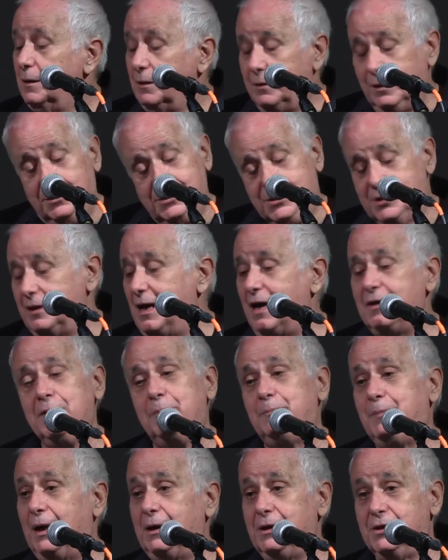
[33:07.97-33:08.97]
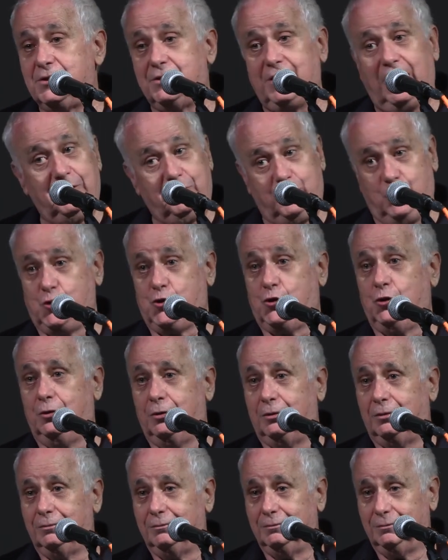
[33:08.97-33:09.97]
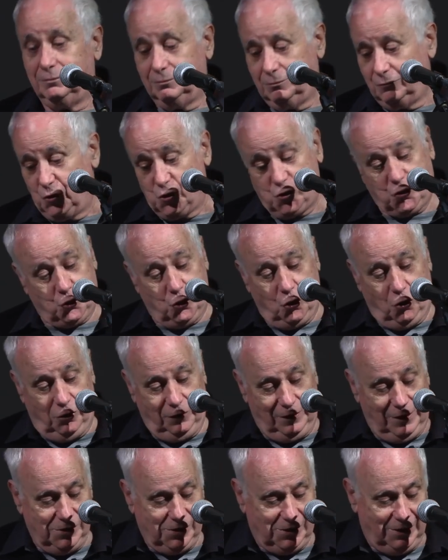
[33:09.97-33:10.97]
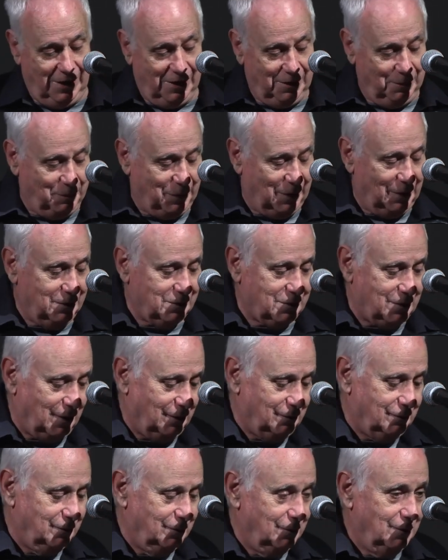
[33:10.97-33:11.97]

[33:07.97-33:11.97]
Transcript: there is another Palestine, for sure. For sure there's another Palestine.